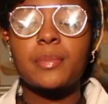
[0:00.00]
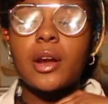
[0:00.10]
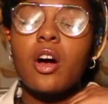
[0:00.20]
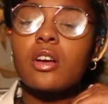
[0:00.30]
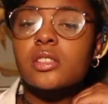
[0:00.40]

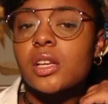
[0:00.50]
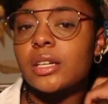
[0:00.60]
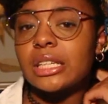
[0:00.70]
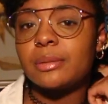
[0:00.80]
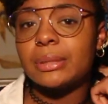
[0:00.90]
but
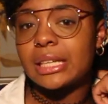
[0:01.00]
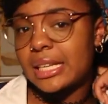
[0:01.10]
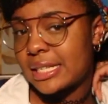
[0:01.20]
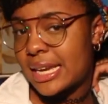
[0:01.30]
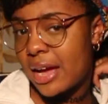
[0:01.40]
also good
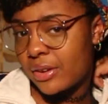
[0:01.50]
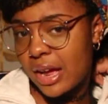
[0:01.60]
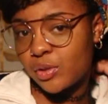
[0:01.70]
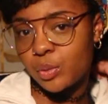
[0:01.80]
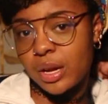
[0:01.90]
because now I don't have to